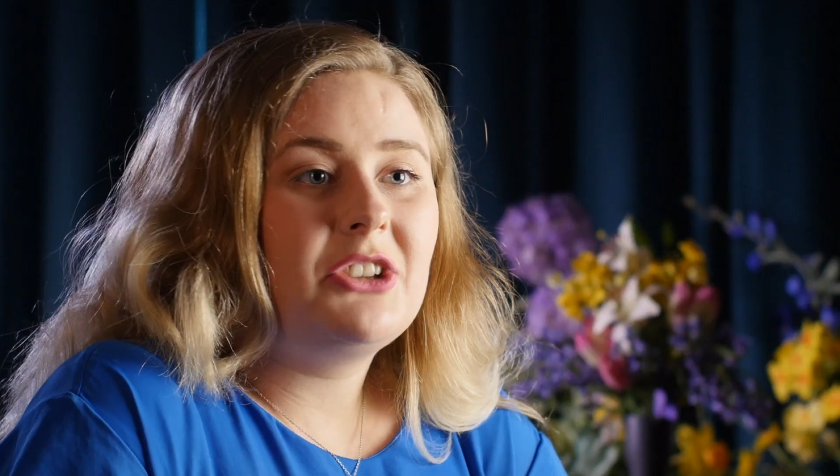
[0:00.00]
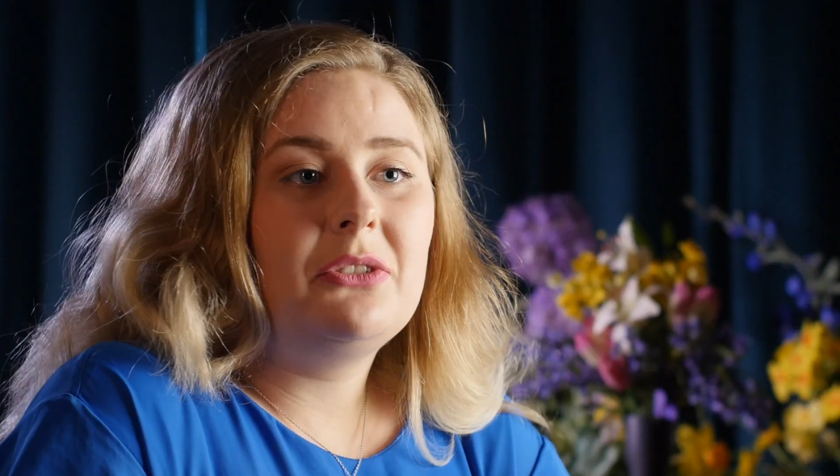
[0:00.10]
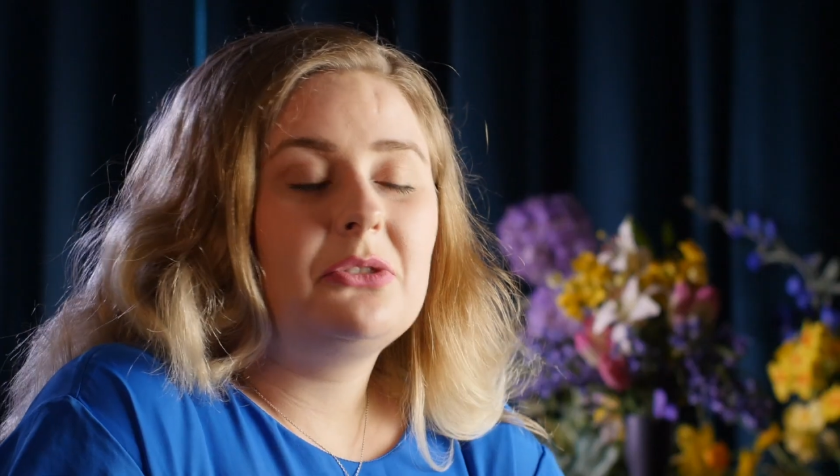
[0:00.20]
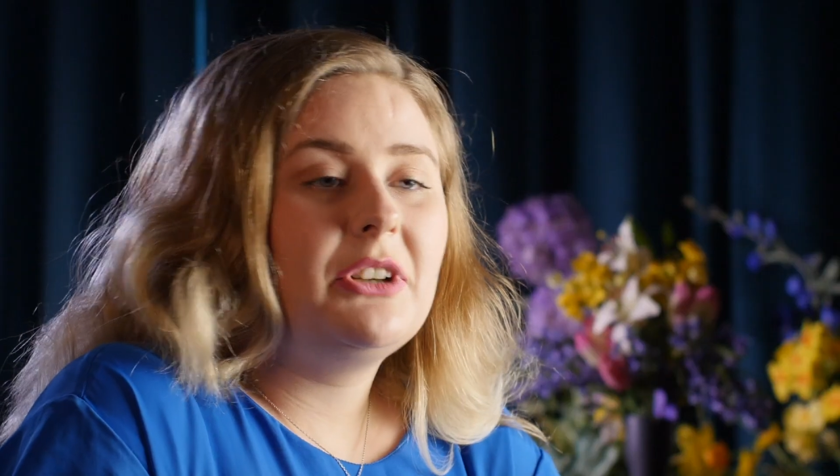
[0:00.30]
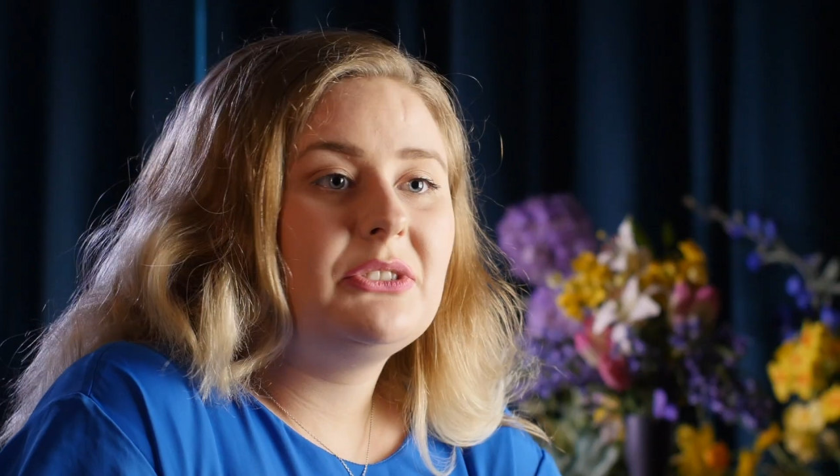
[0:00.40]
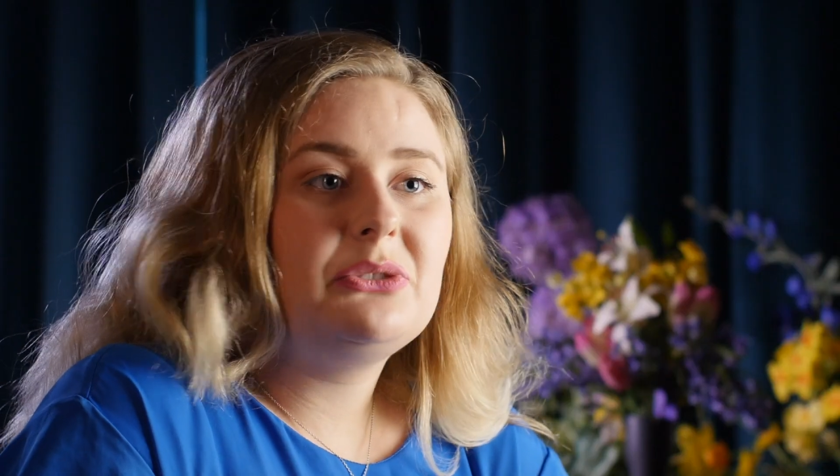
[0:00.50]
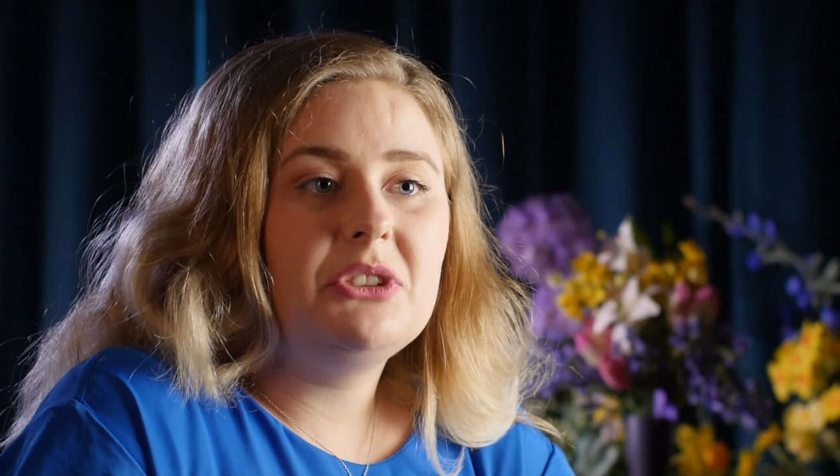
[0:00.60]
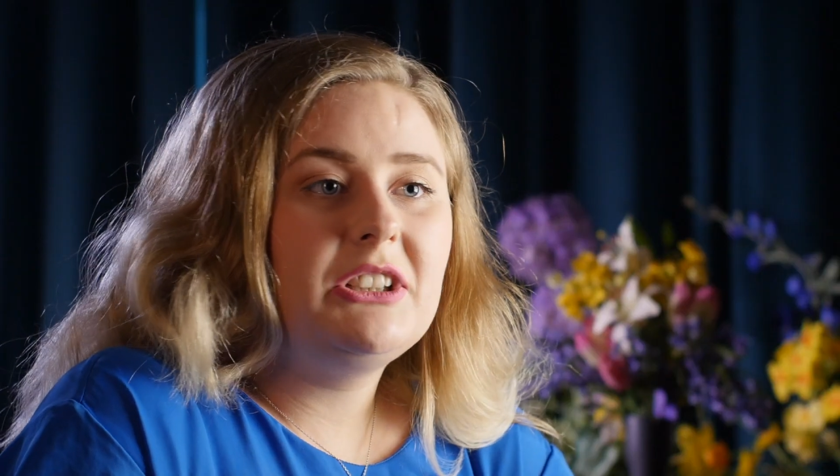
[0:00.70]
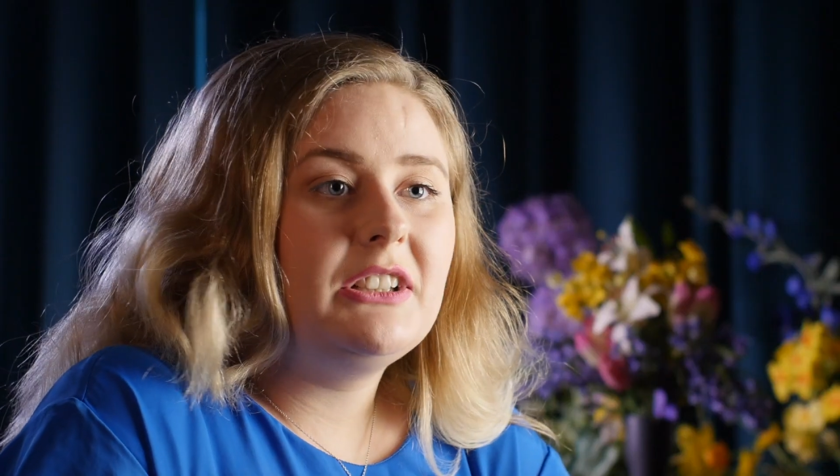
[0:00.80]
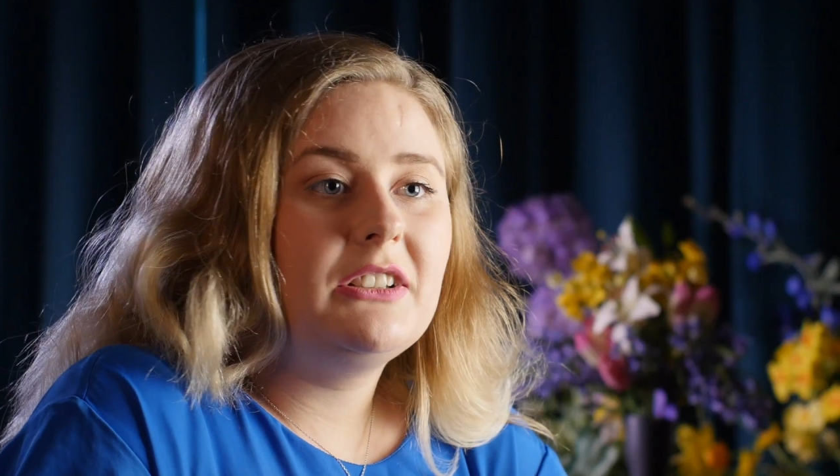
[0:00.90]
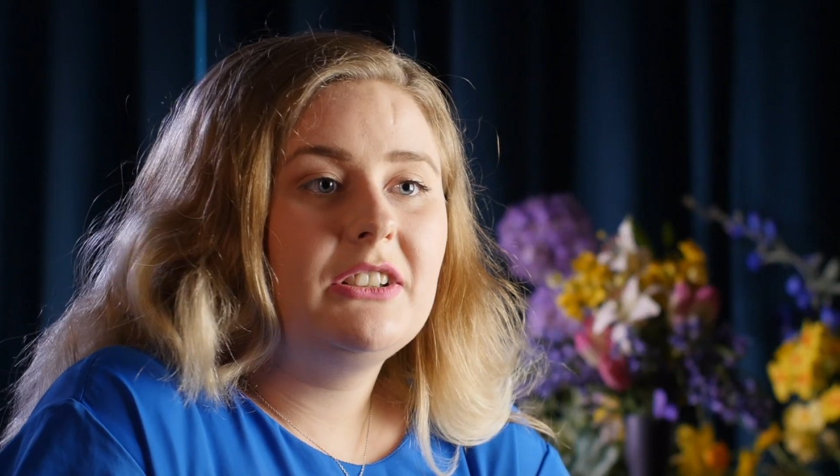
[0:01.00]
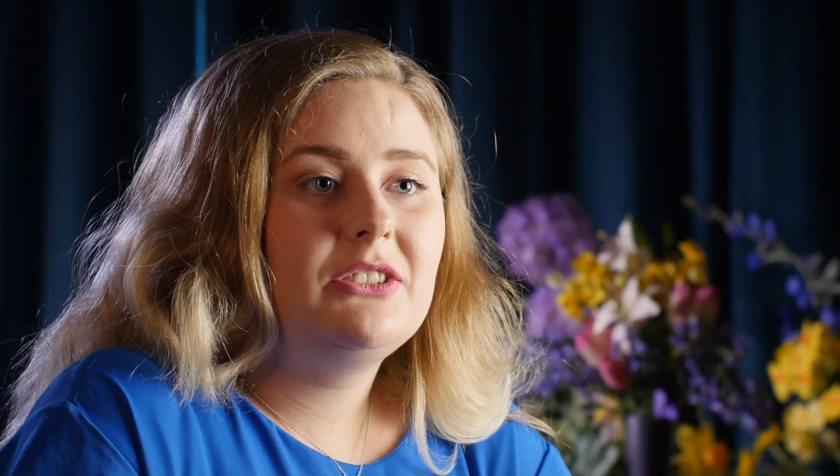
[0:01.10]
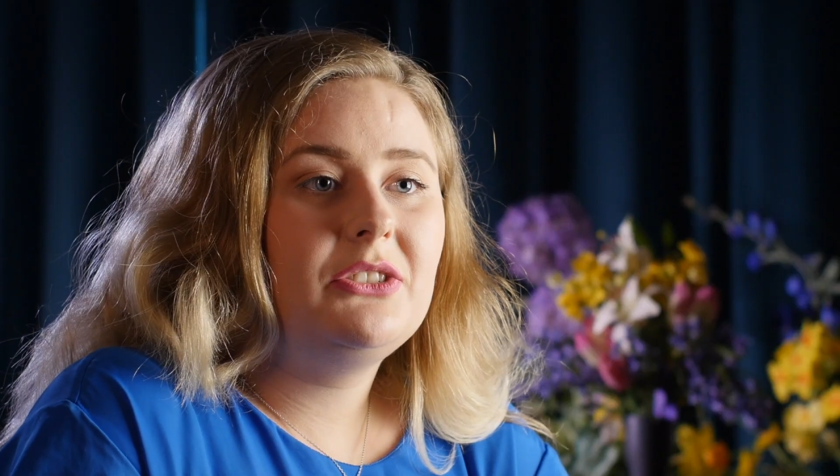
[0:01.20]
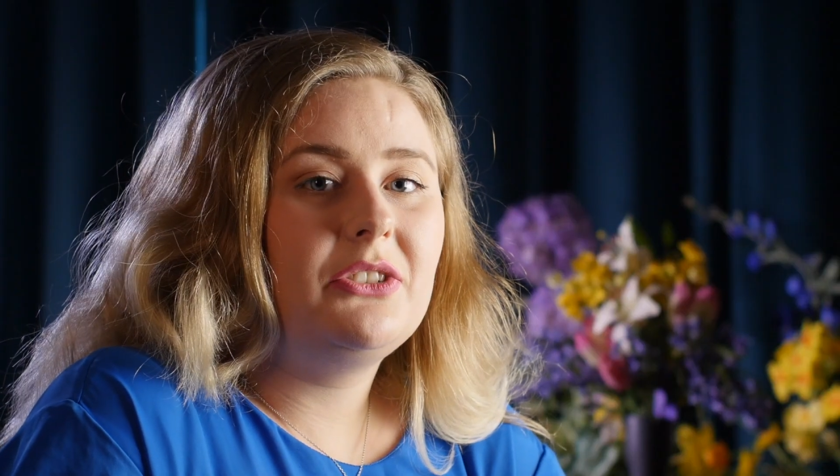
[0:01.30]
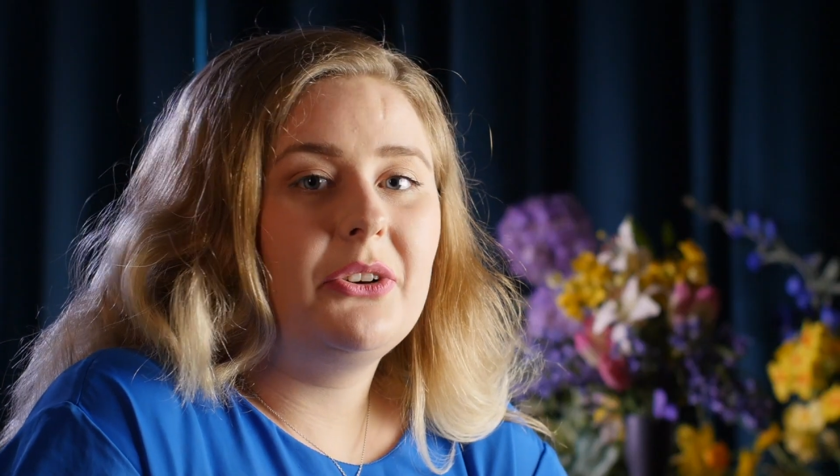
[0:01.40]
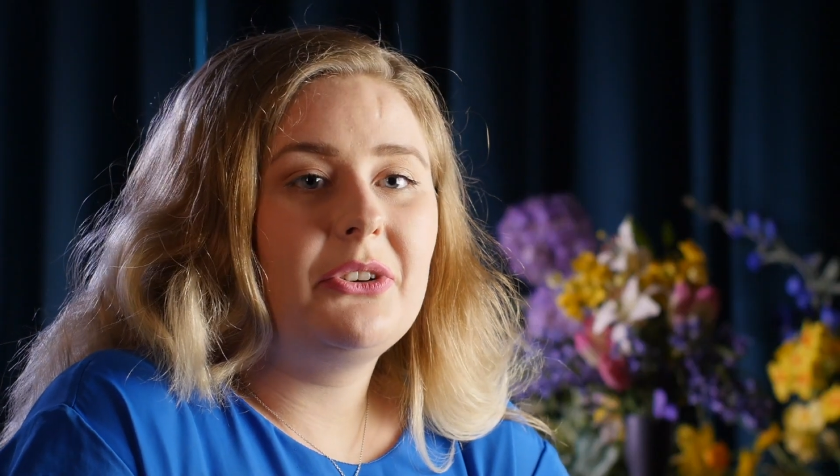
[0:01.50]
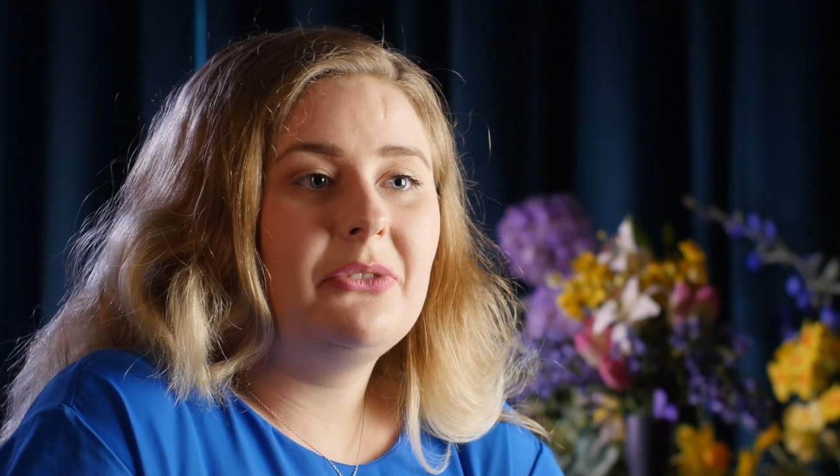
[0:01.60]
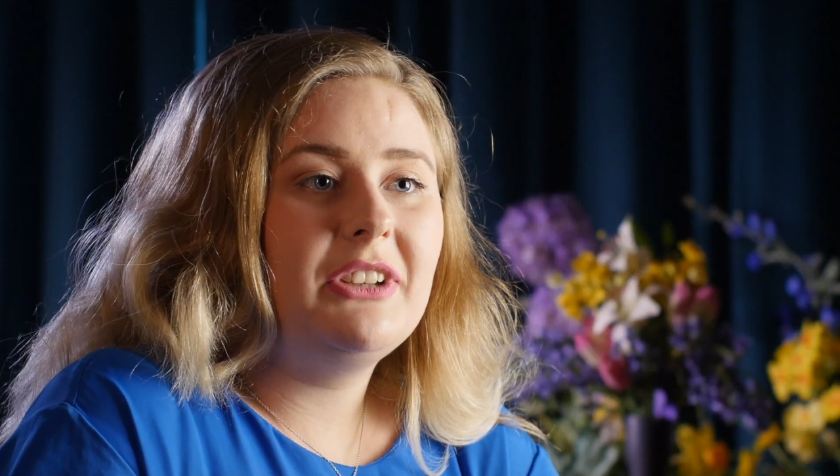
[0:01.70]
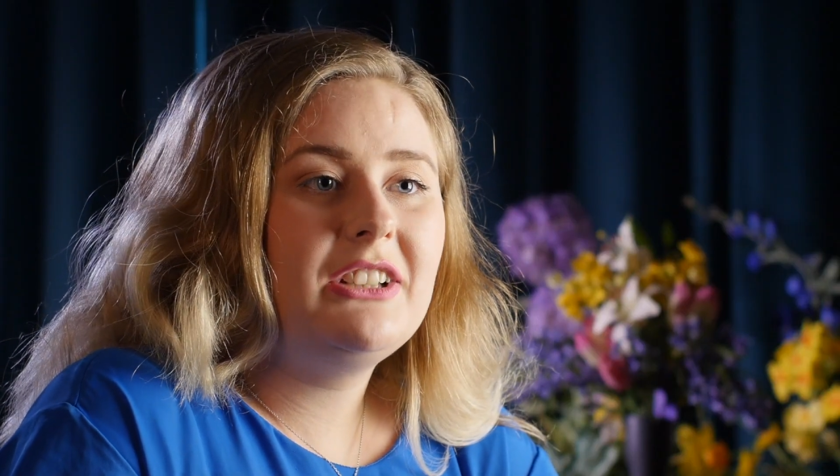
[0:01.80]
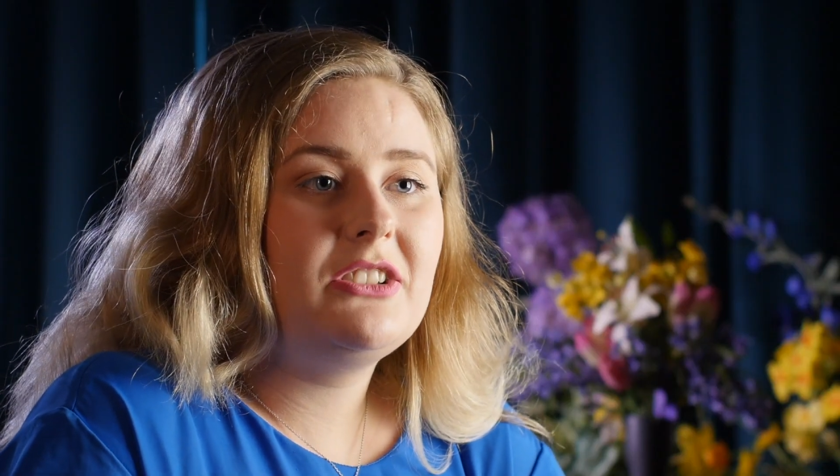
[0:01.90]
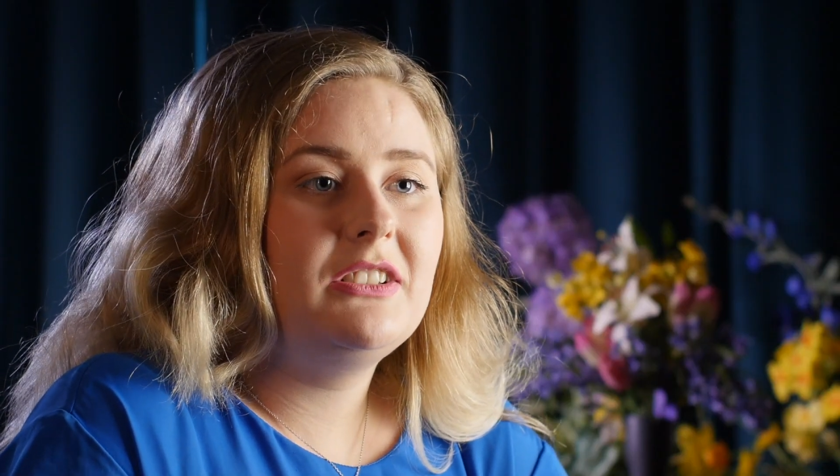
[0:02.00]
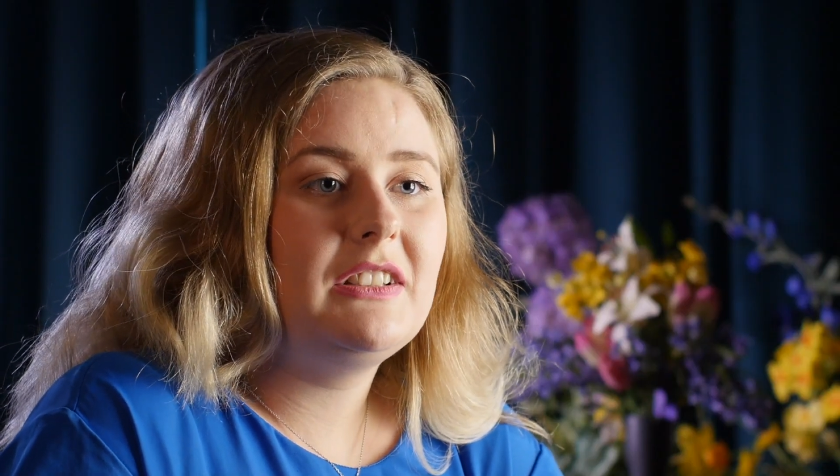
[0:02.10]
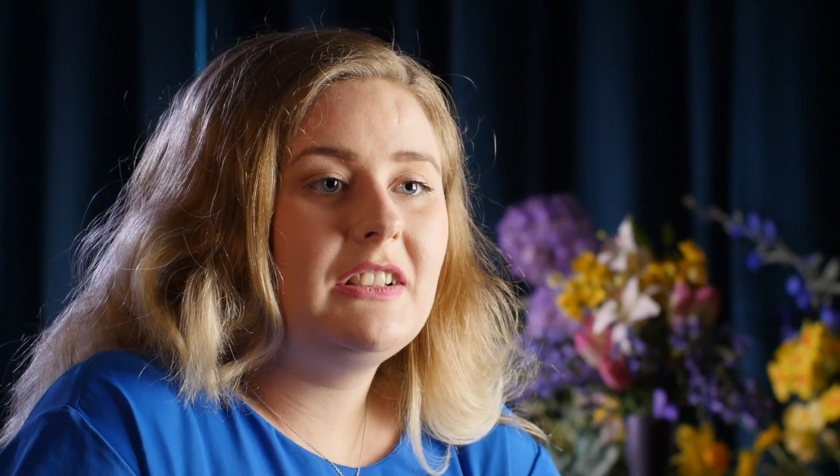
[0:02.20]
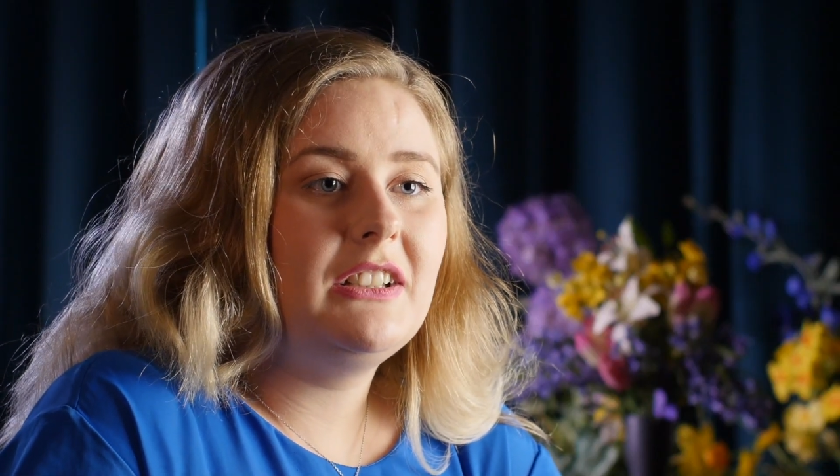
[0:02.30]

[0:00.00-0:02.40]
travel around Sweden to go to conventions